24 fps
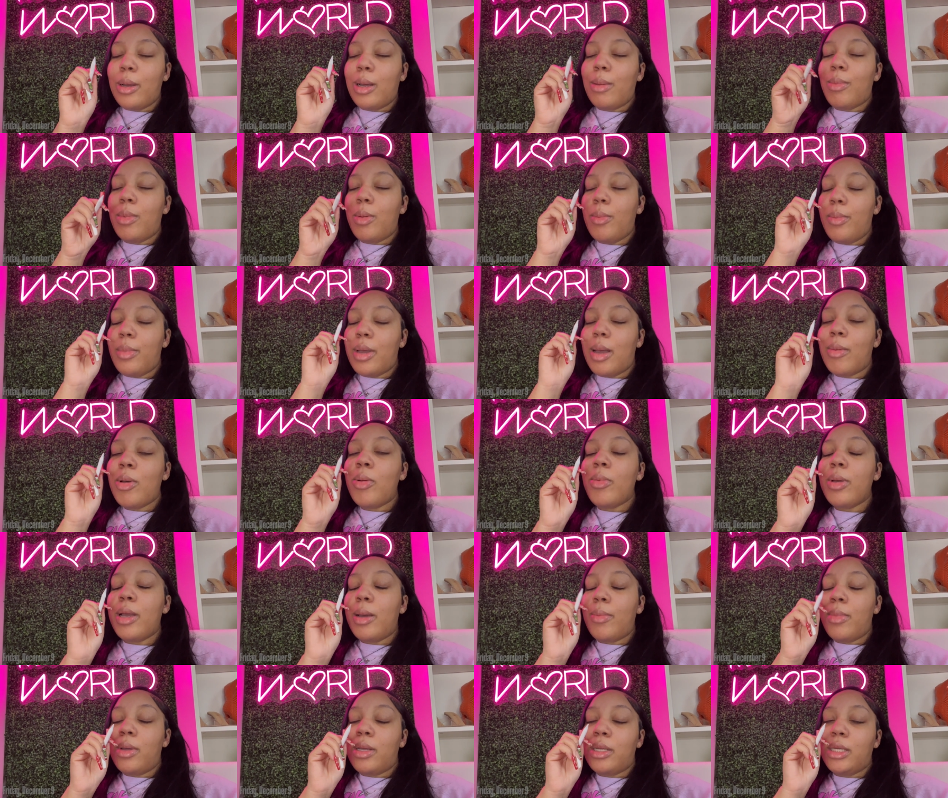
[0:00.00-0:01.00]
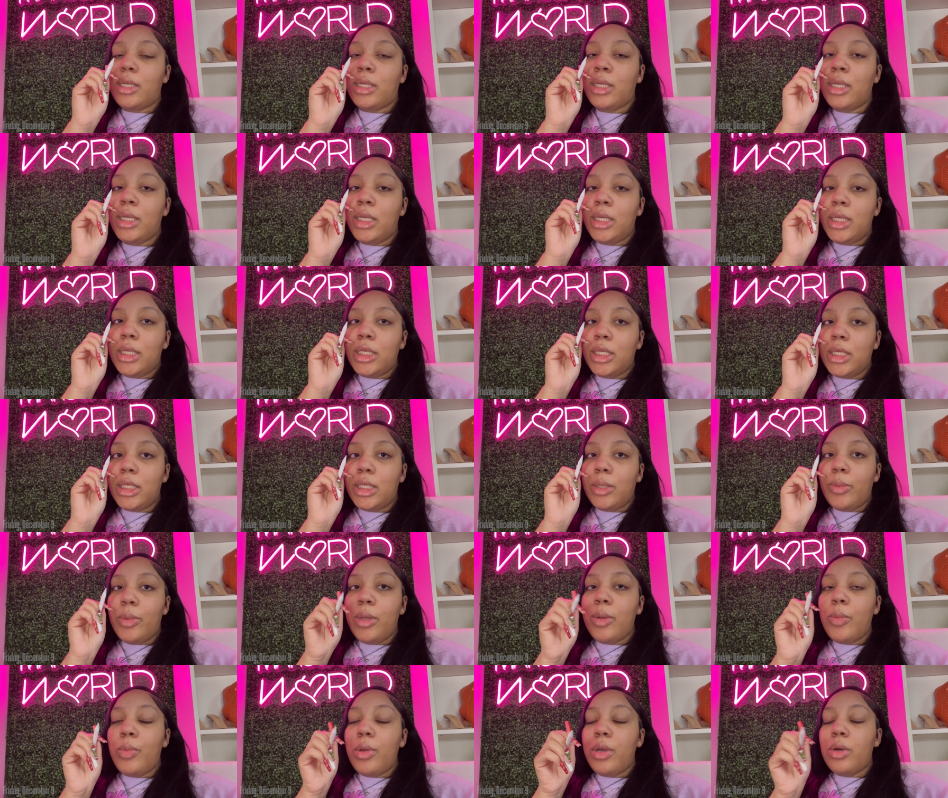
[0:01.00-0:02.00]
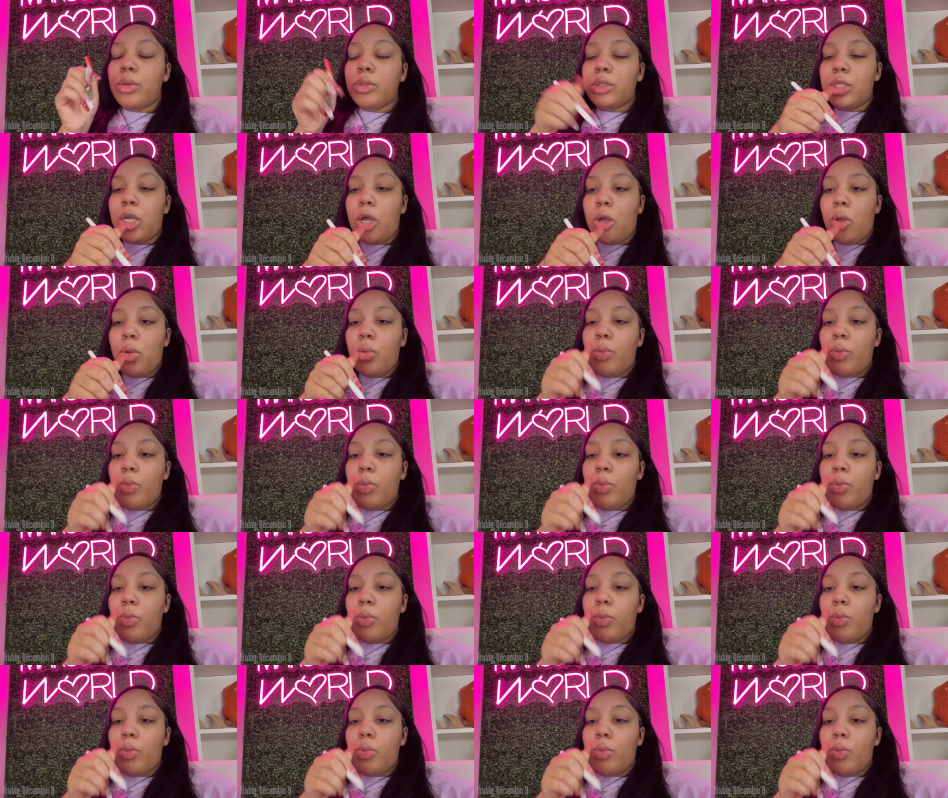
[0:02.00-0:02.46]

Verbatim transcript: I'm a, I'm I'm a we we gonna talk.